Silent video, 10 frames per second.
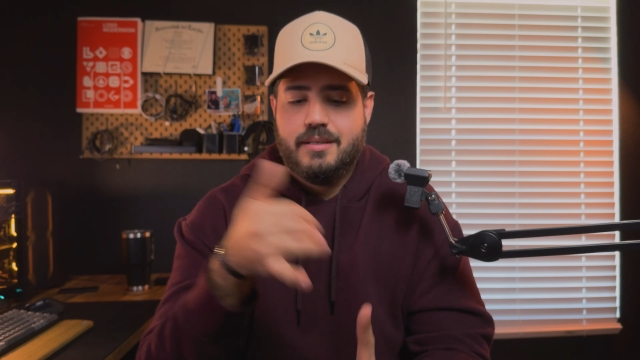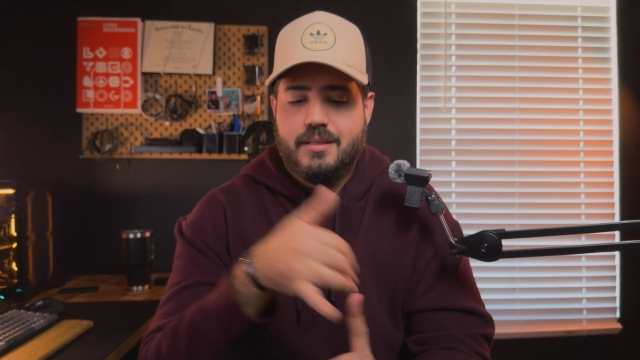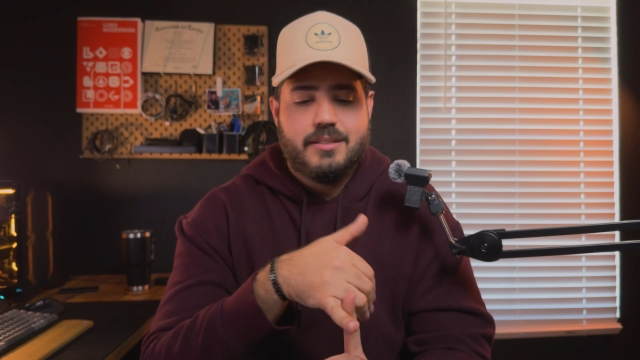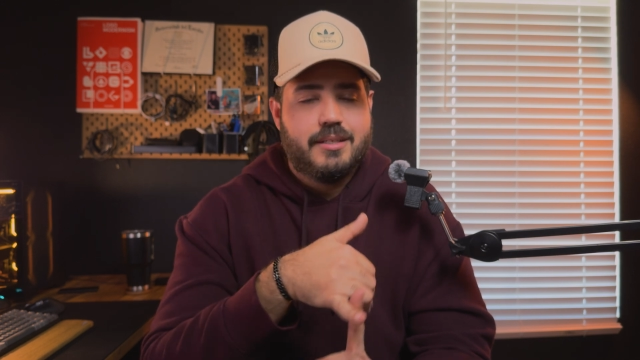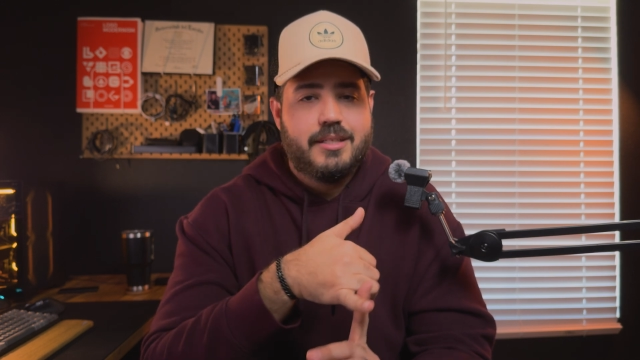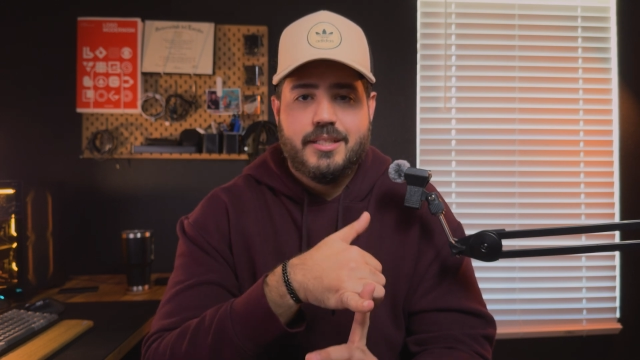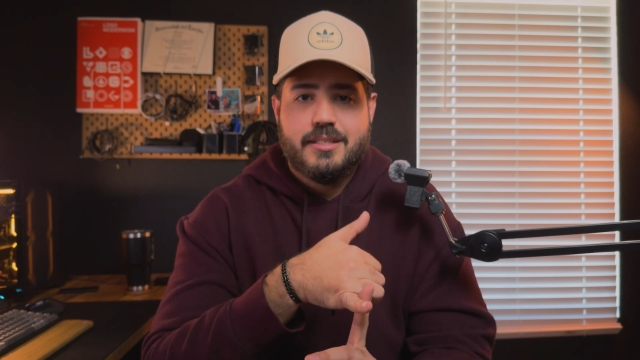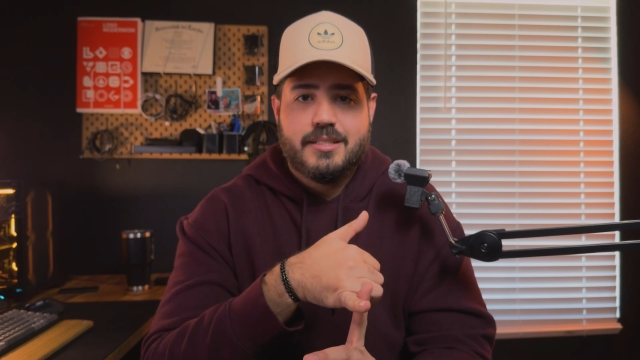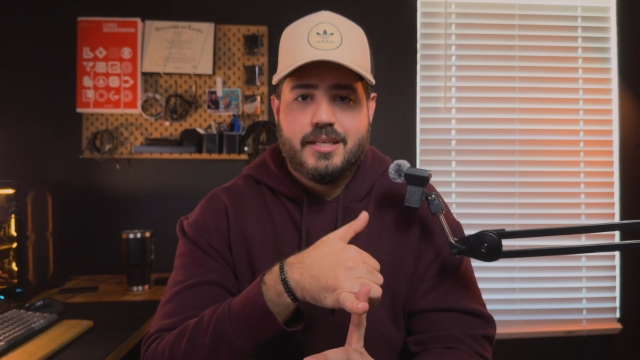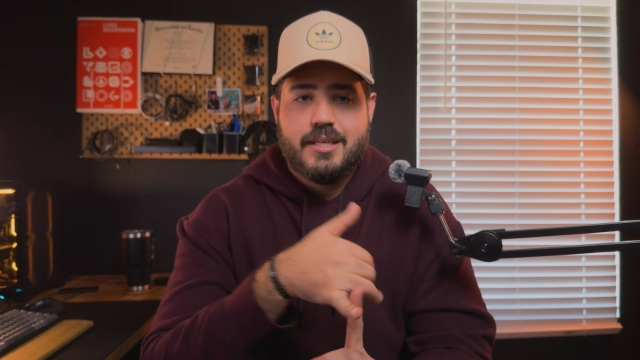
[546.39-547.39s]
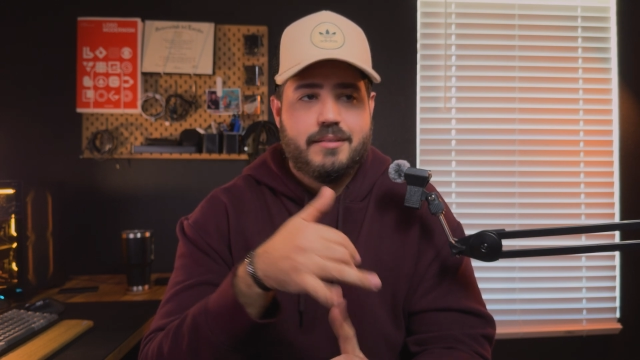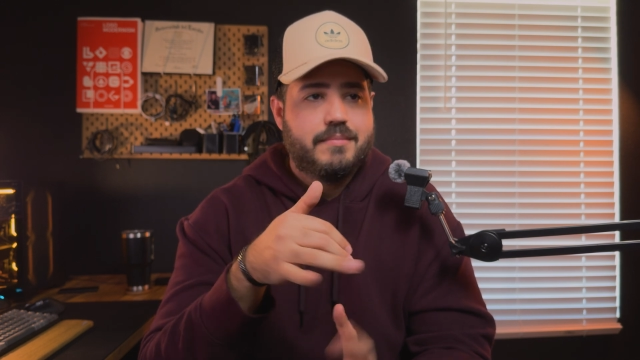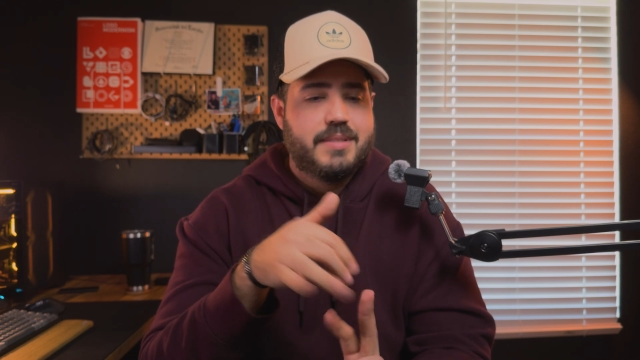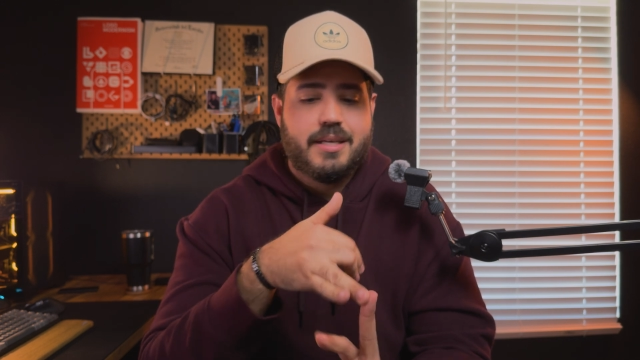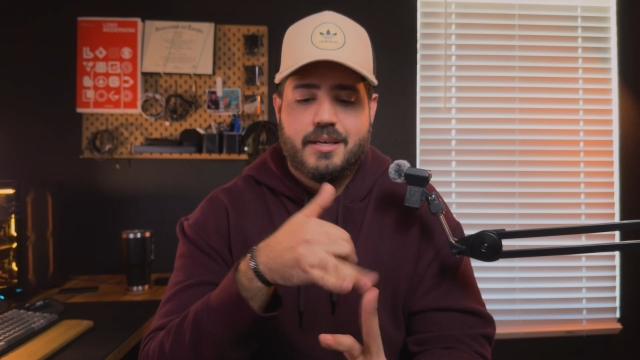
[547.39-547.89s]
It's a clean design,
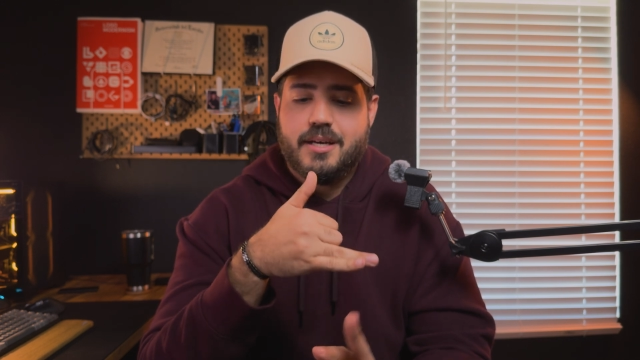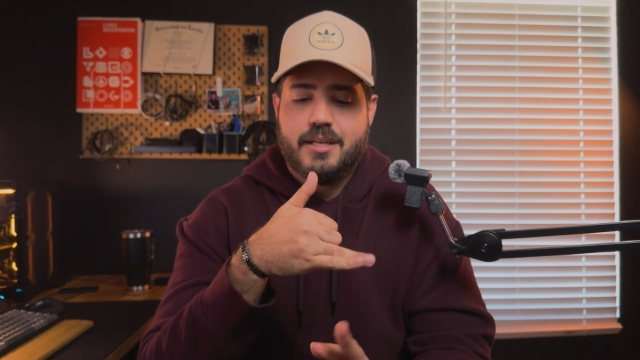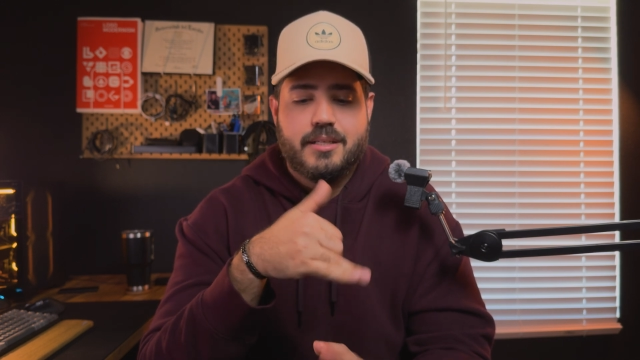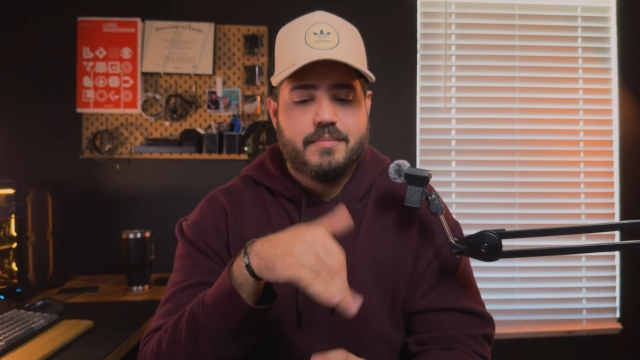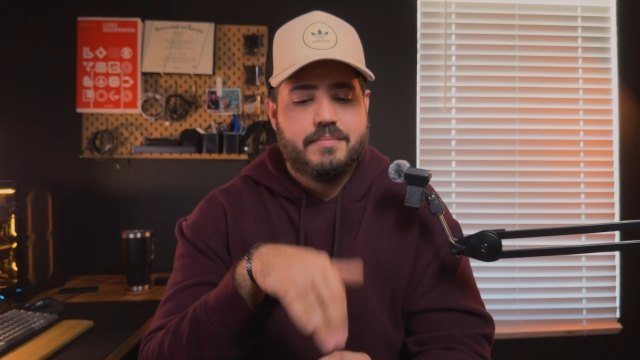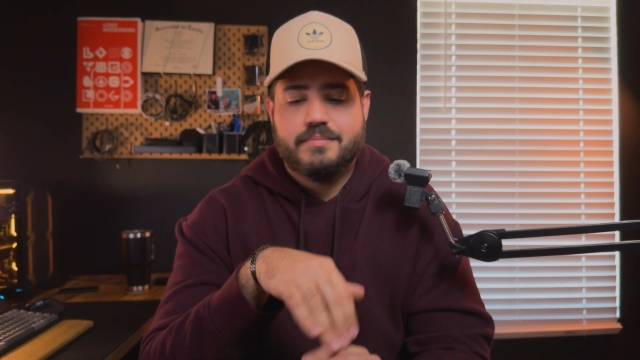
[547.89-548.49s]
it's iconic,